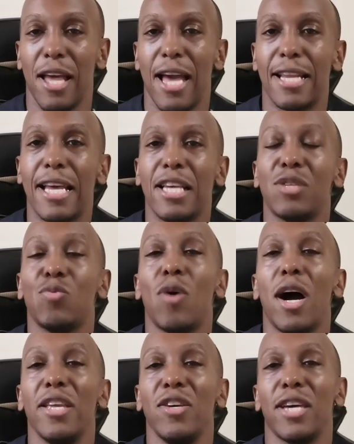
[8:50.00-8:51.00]
And that is
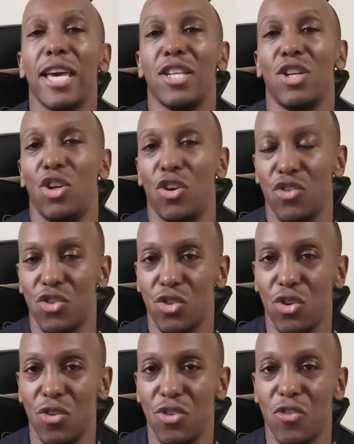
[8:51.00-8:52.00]
why you're getting a lot of
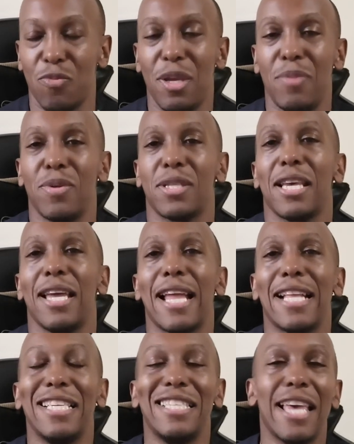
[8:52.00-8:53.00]
stories of people saying
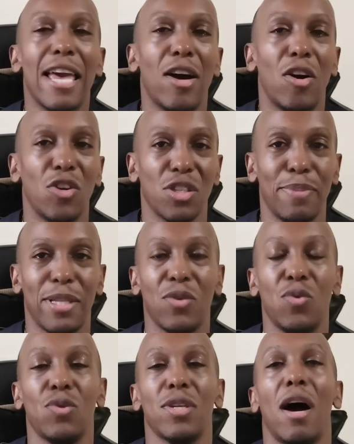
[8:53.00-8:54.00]
that these
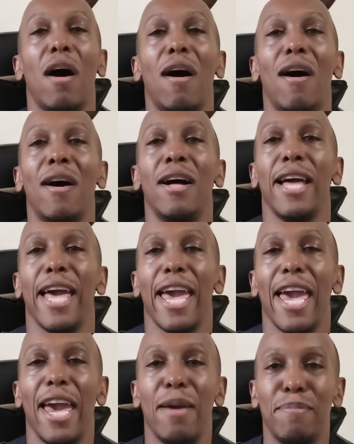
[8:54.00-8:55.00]
hospitals are
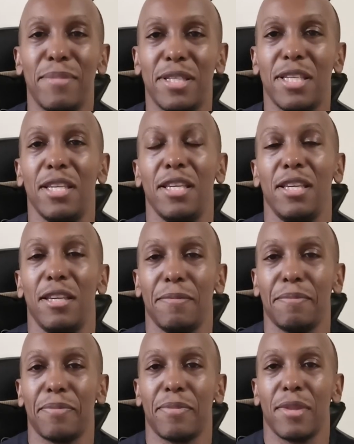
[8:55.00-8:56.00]
empty.
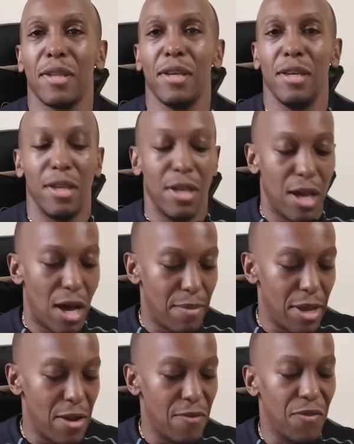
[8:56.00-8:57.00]
I'm
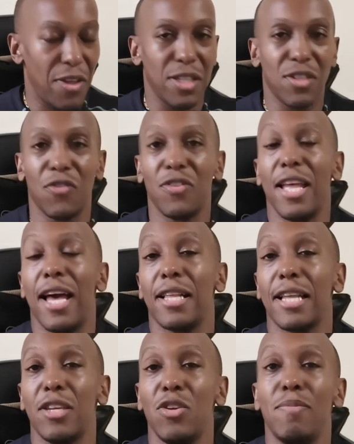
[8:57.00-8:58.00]
hearing things of now
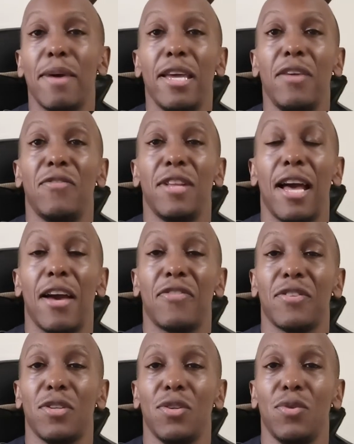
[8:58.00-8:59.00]
that you may even
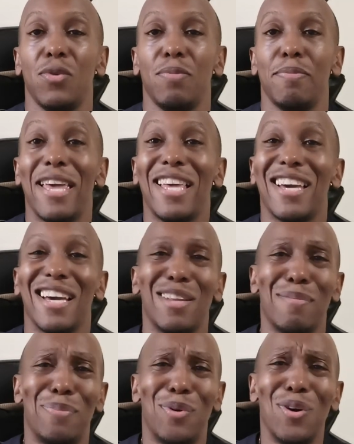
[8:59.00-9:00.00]
have to make an
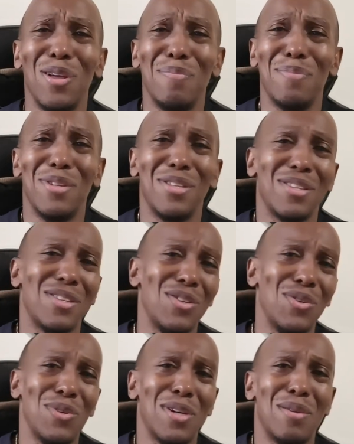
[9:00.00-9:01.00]
appointment
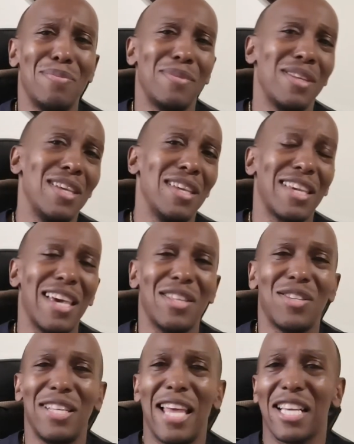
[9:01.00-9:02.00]
to get
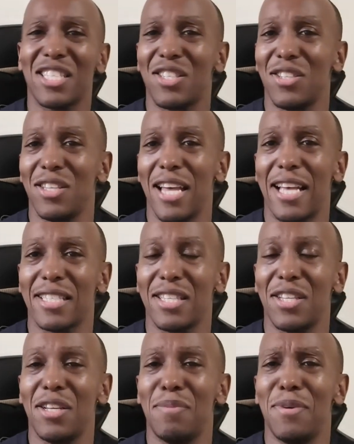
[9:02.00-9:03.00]
into the
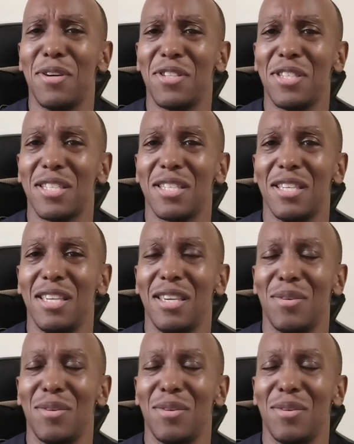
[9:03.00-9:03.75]
accident emergency,